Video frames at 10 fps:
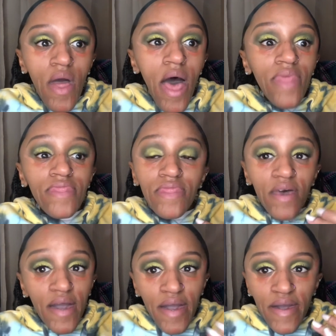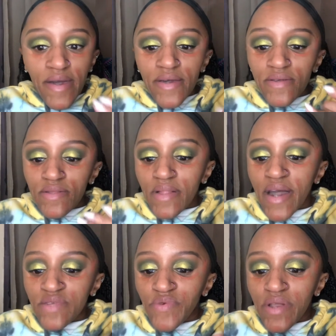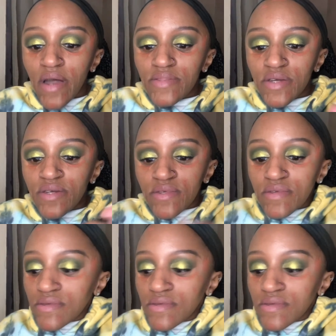And then last but not least,